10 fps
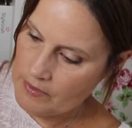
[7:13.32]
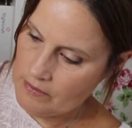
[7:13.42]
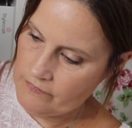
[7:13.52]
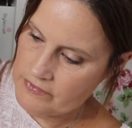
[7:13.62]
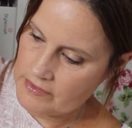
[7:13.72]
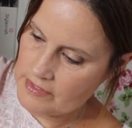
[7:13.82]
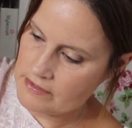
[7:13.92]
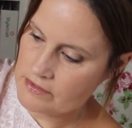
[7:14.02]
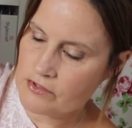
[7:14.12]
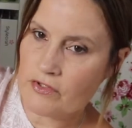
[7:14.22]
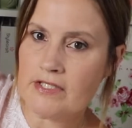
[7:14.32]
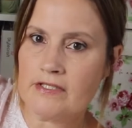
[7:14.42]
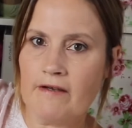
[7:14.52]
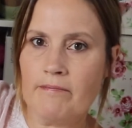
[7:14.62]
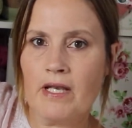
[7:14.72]
And obviously that's the
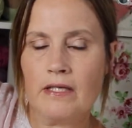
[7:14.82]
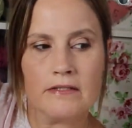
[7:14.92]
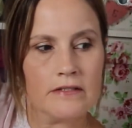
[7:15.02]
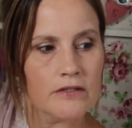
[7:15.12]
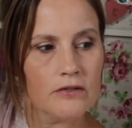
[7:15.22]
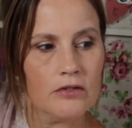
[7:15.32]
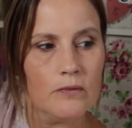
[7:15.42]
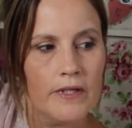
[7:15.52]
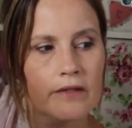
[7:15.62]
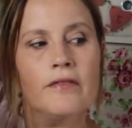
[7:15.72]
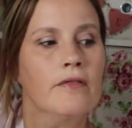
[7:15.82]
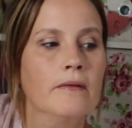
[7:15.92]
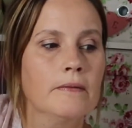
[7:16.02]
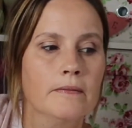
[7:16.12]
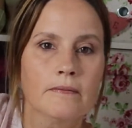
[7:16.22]
dress that I planned it to go with.
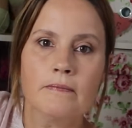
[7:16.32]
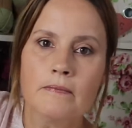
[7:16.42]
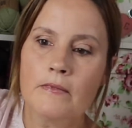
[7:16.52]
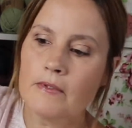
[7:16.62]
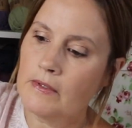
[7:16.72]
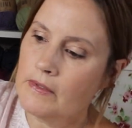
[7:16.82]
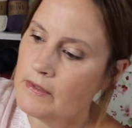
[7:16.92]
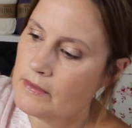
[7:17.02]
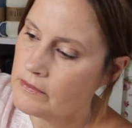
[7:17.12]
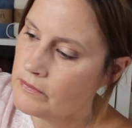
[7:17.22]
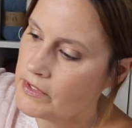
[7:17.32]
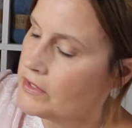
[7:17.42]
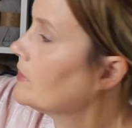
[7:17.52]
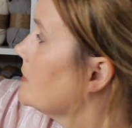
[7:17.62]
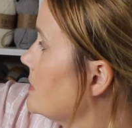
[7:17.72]
So there
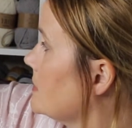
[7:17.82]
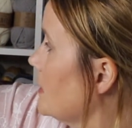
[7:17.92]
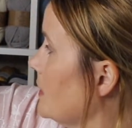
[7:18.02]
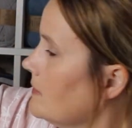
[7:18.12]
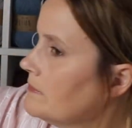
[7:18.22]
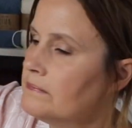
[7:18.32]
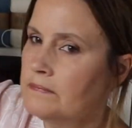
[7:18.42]
you can see.